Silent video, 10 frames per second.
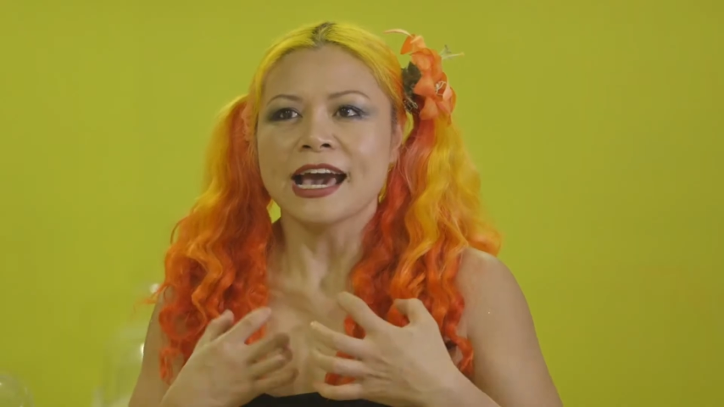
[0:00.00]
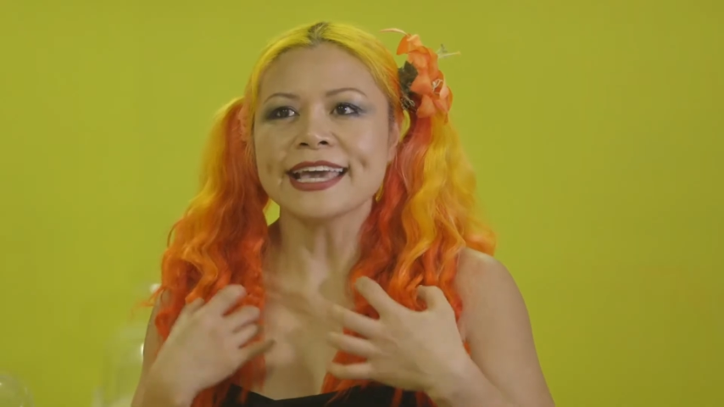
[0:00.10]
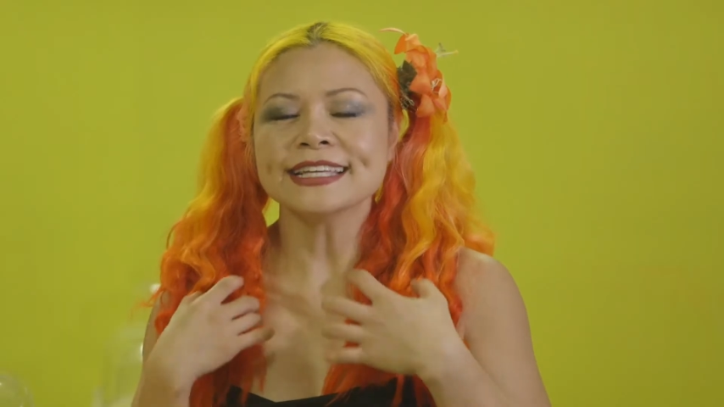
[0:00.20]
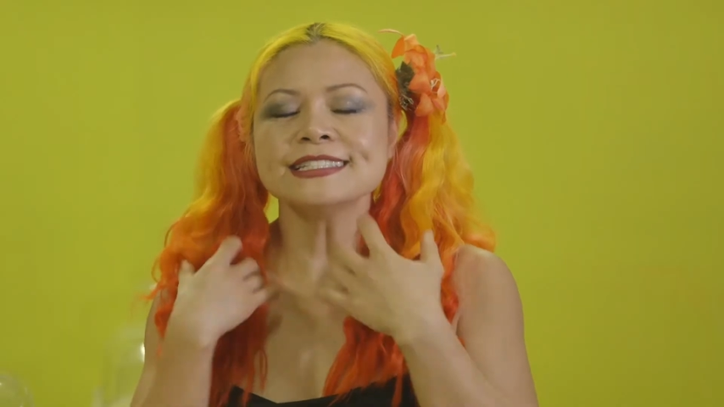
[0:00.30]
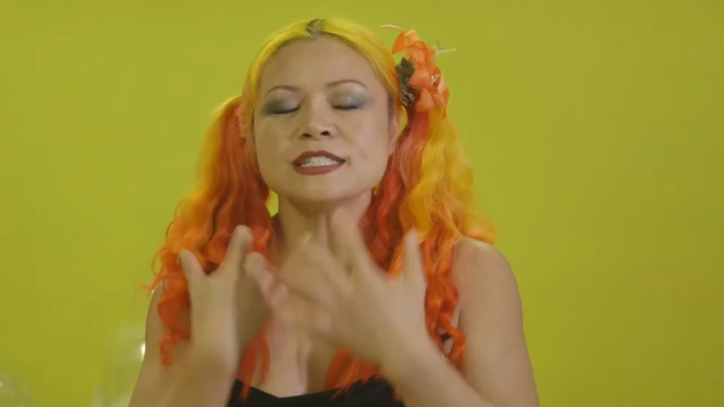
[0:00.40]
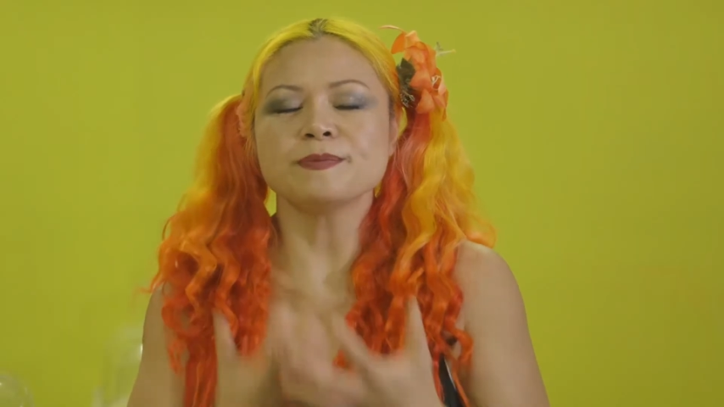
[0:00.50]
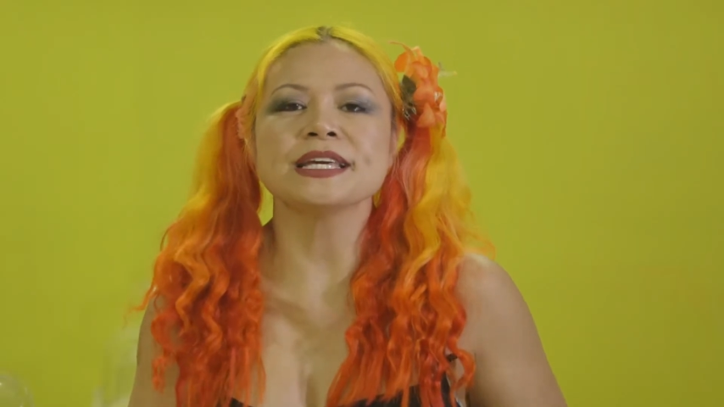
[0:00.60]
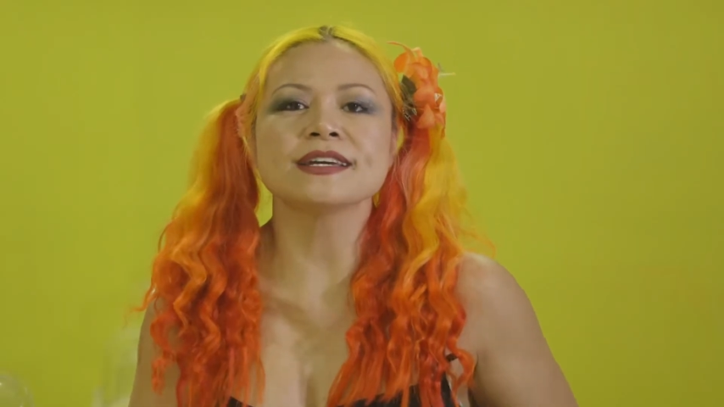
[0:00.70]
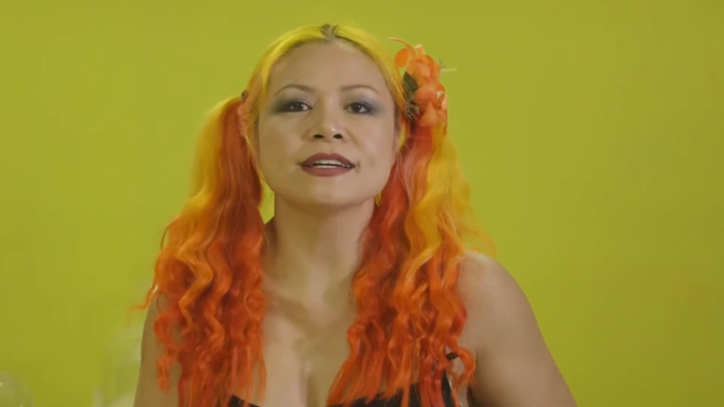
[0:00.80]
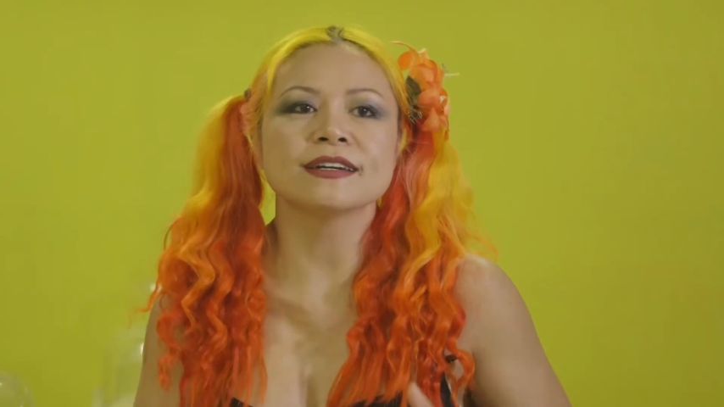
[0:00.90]
I can
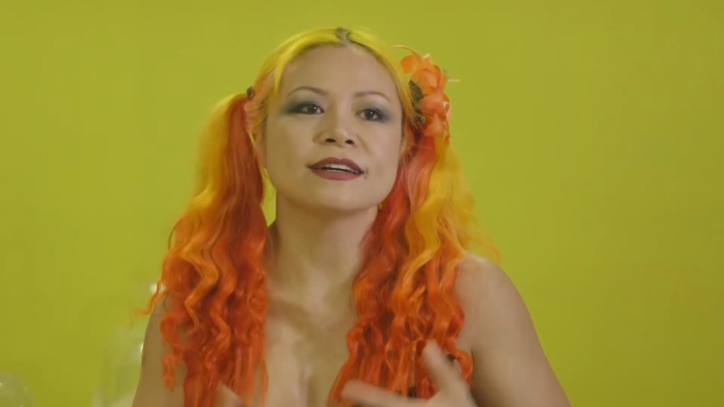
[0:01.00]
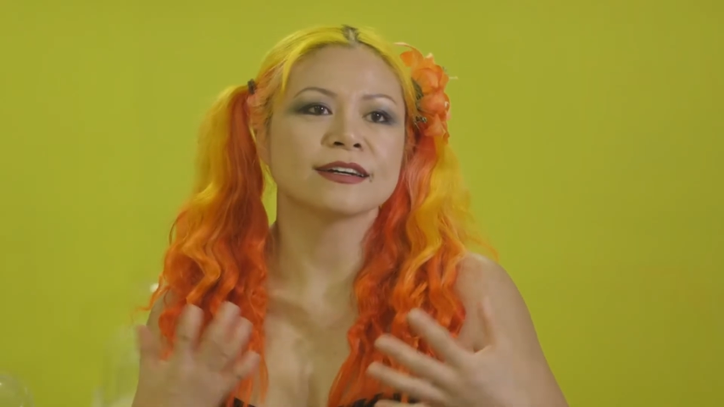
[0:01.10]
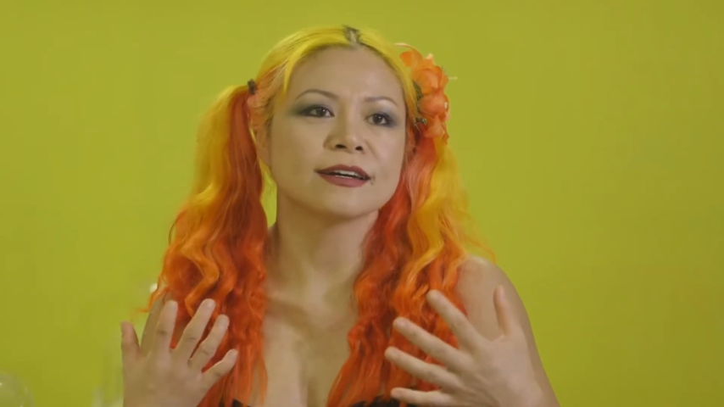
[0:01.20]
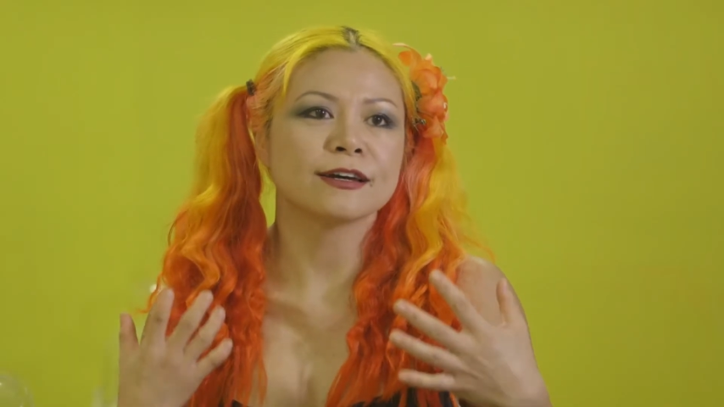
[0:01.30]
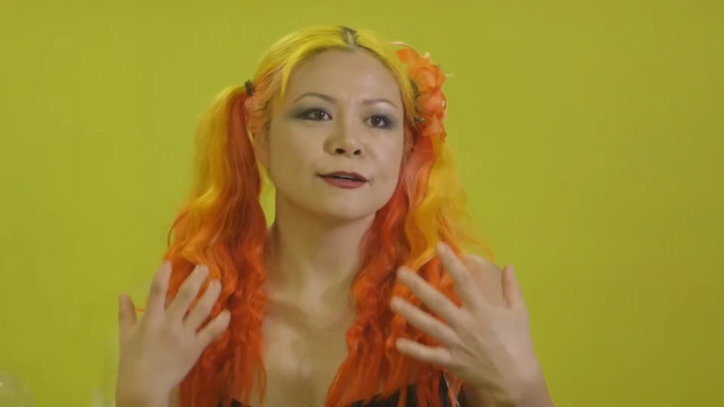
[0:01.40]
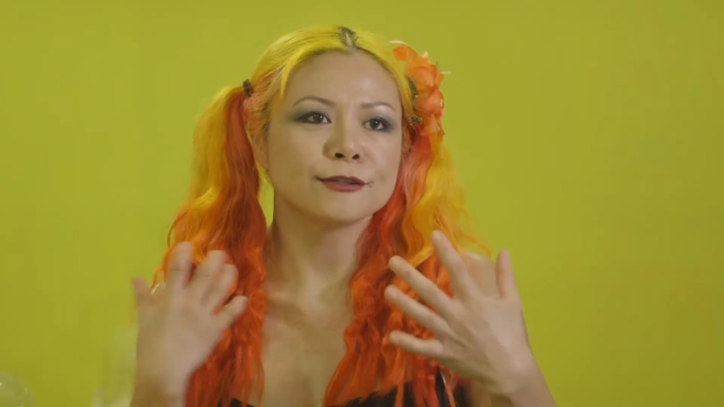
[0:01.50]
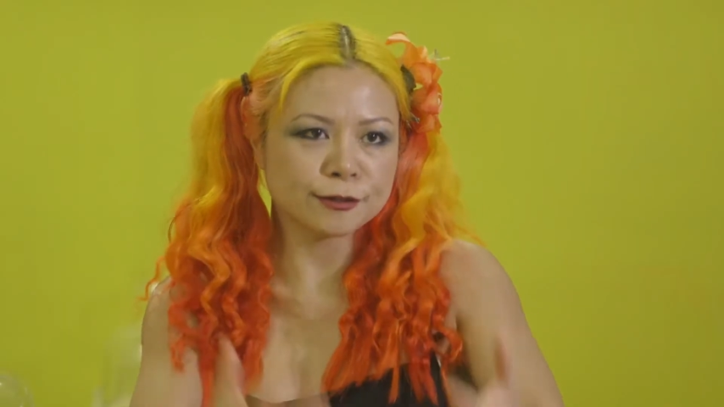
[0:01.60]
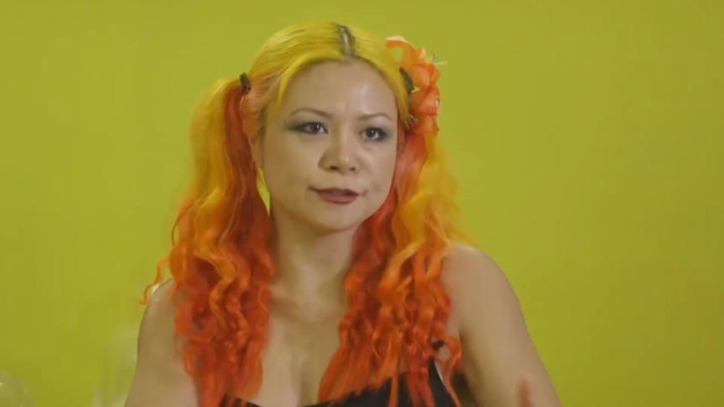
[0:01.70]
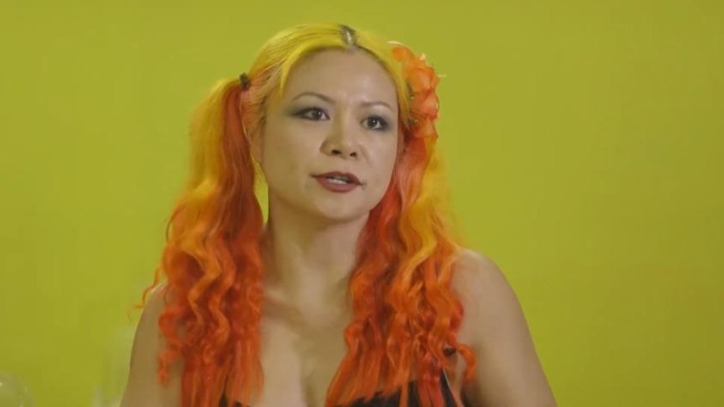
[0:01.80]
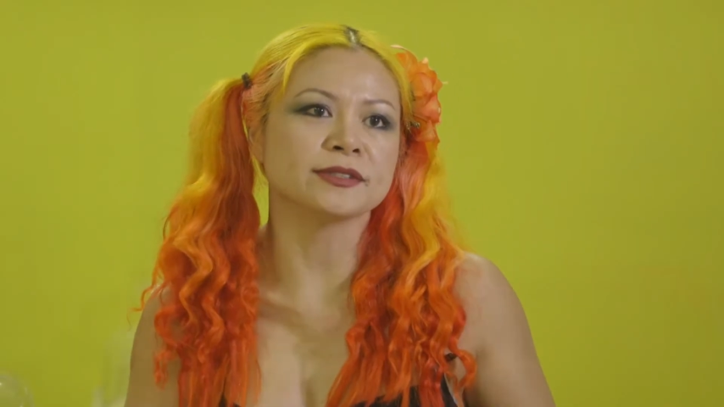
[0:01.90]
speak
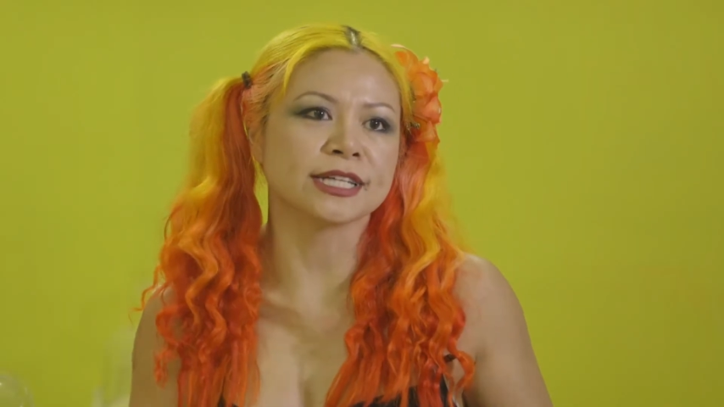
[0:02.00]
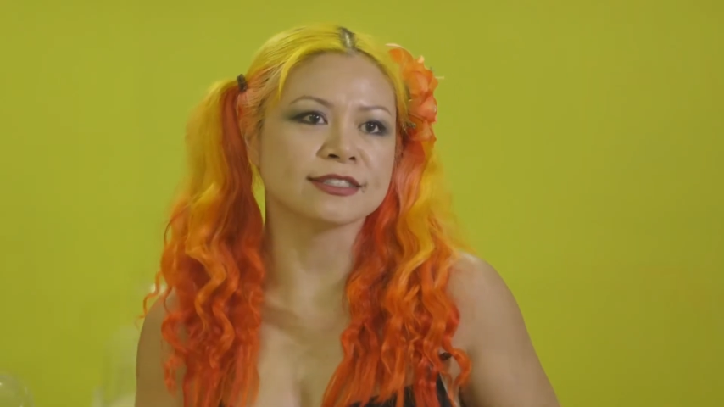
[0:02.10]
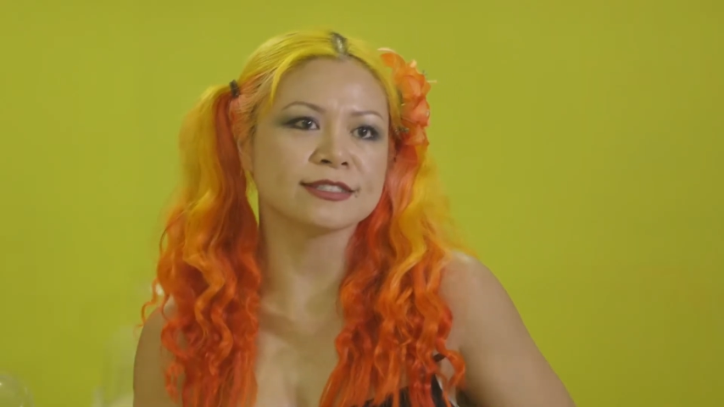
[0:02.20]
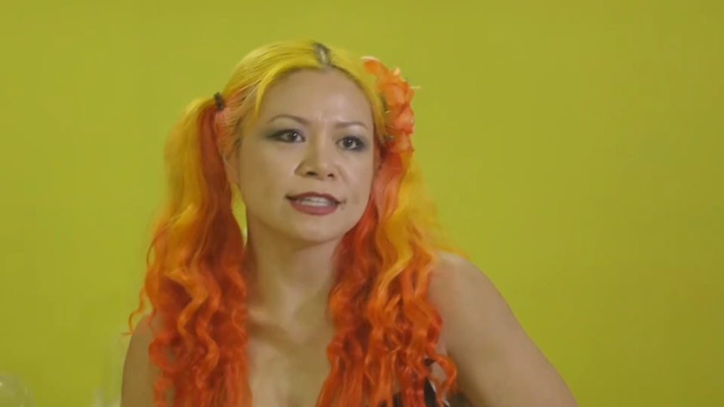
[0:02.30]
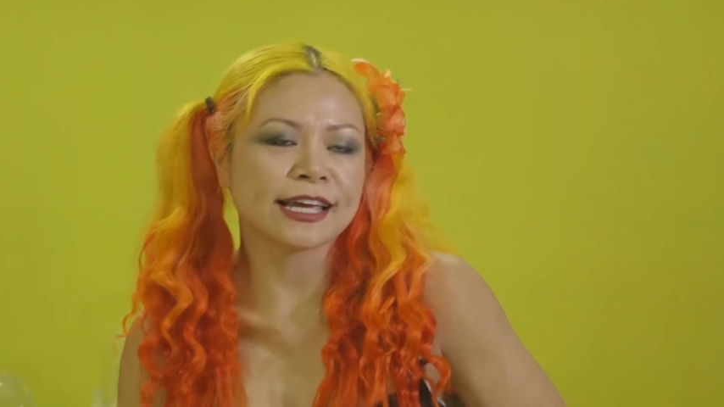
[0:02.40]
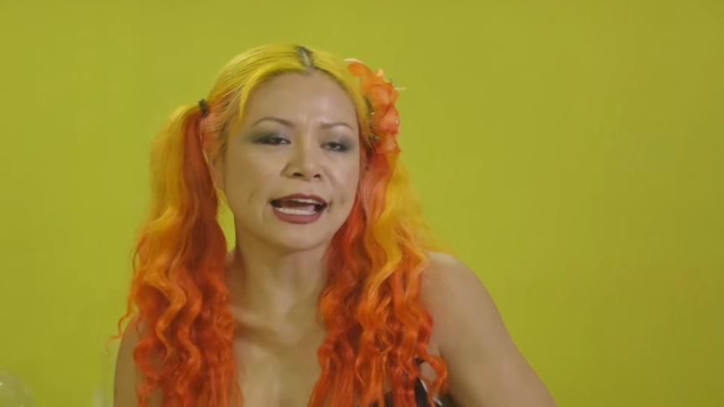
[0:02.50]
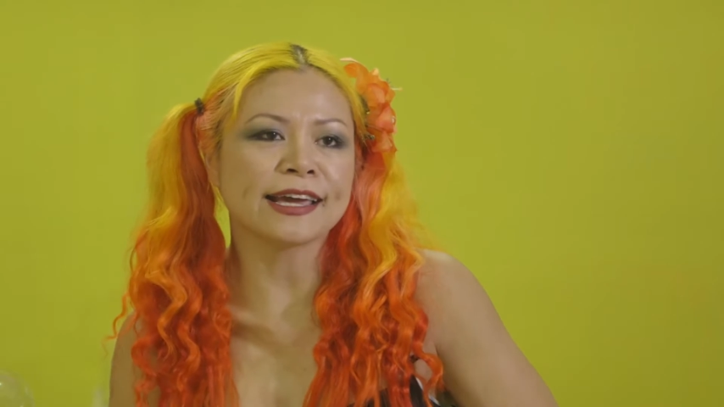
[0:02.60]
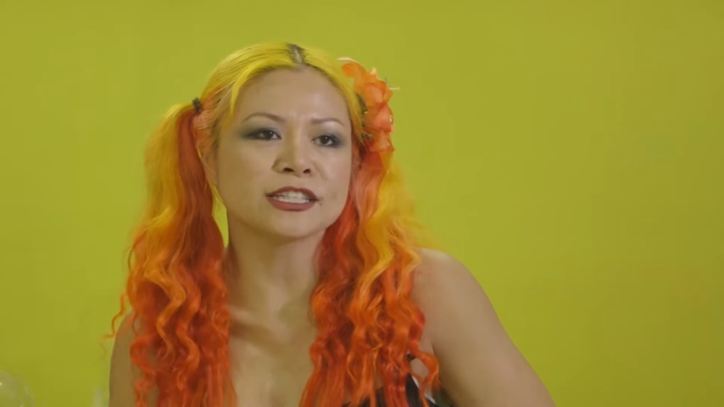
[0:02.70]
through donuts. Like I